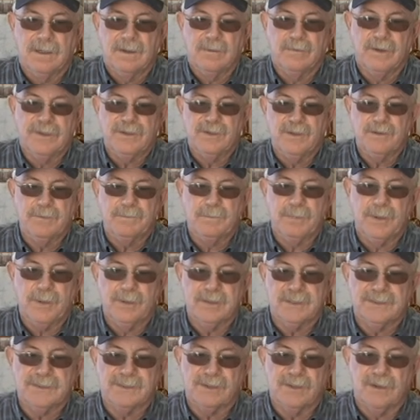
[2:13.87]
When you
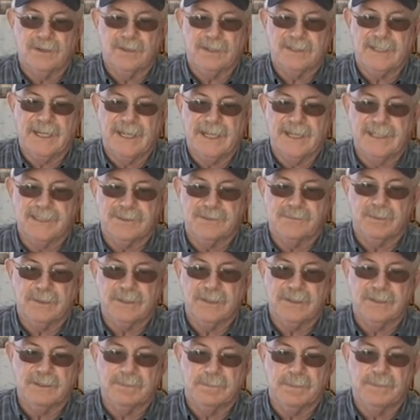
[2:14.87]
pull a soil test,
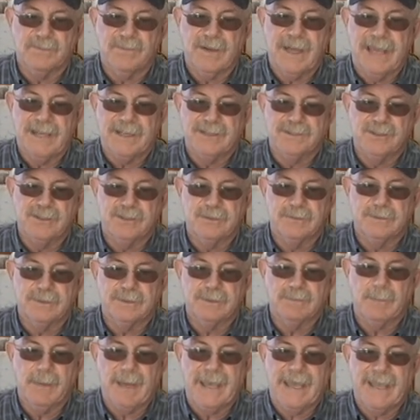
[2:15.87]
we're going to provide you
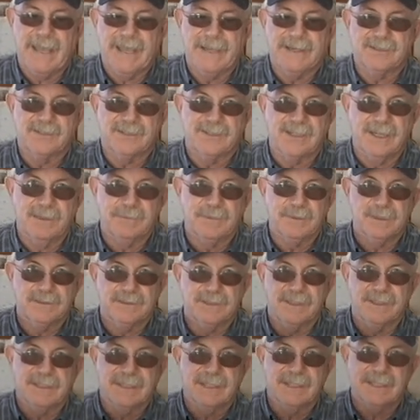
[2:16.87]
with bags similar
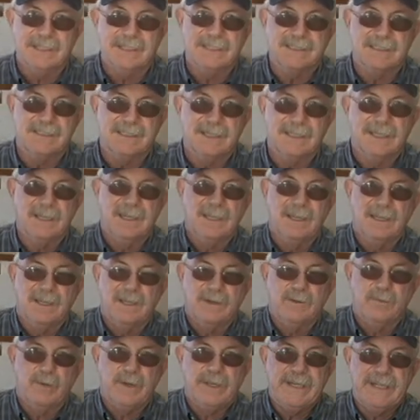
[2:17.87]
to this.
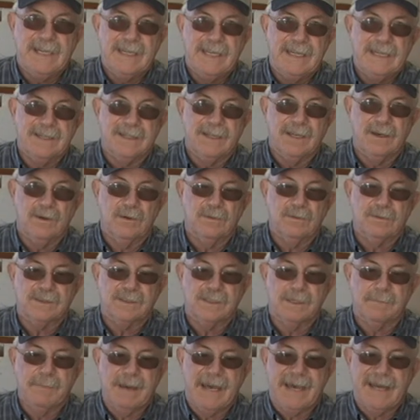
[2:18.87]
We need
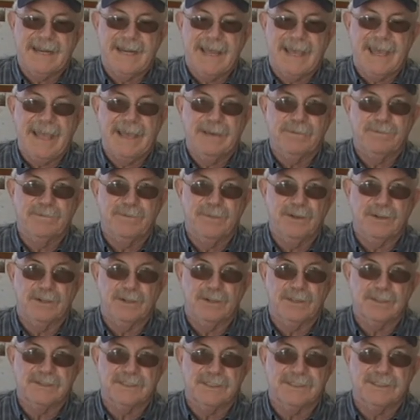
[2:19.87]
those about half
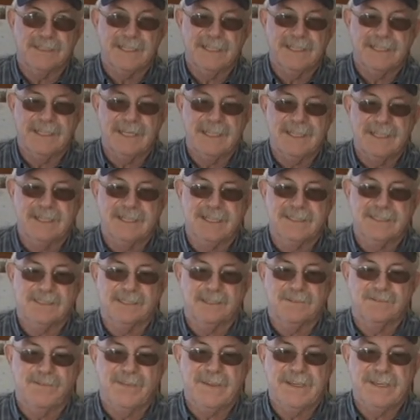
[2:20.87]
full to send in a
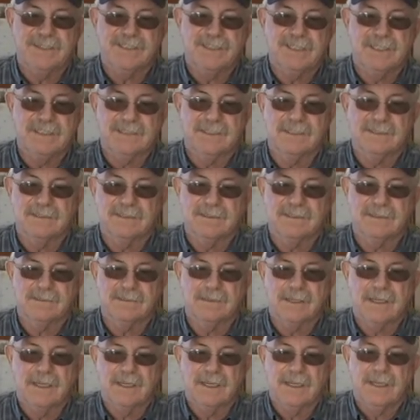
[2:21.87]
sufficient
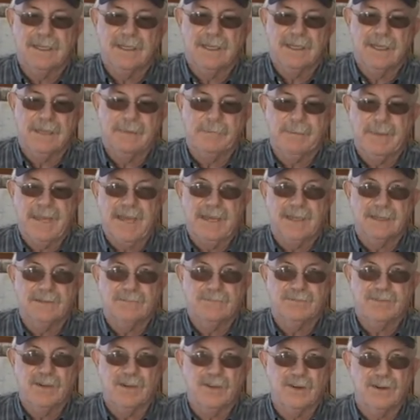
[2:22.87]
amount
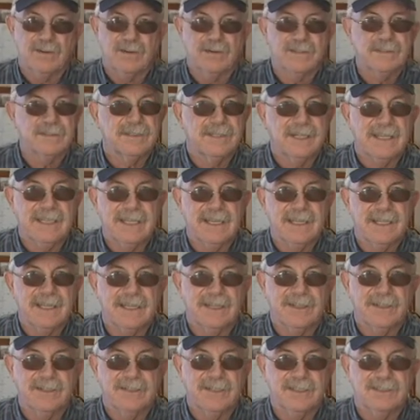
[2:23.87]
of dirt to get
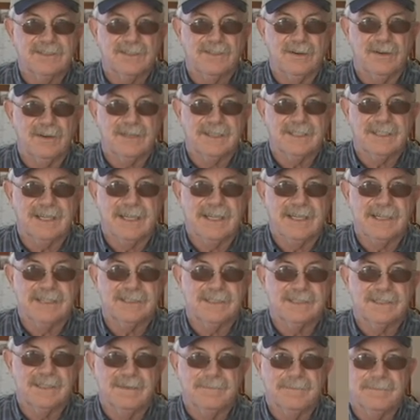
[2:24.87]
a good soil test.